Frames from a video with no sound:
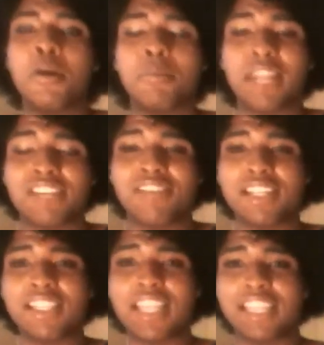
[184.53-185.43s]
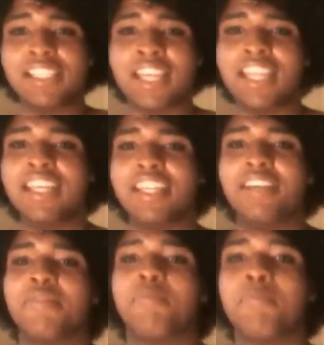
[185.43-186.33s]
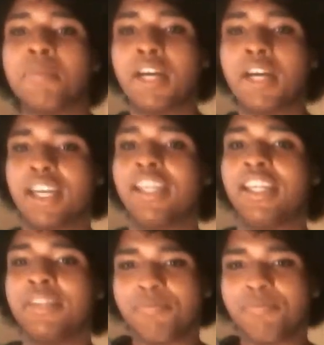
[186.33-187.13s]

but I tried to like take my